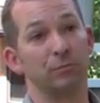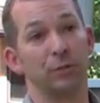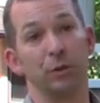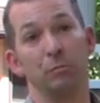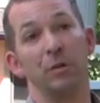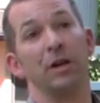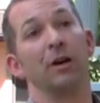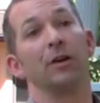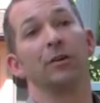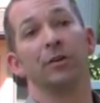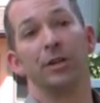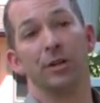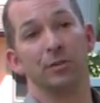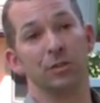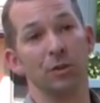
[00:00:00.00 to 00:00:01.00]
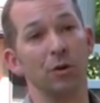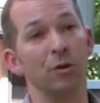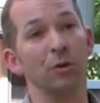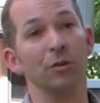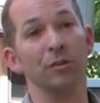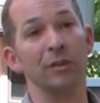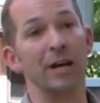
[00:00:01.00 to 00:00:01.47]
could be 100 years
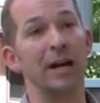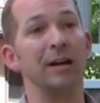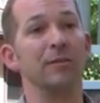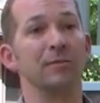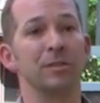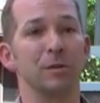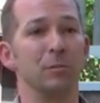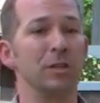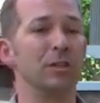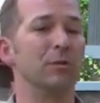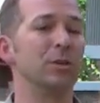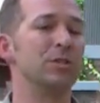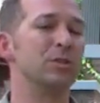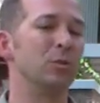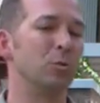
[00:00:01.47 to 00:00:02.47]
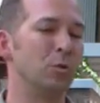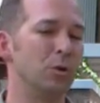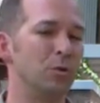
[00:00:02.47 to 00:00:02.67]
old and have some of the original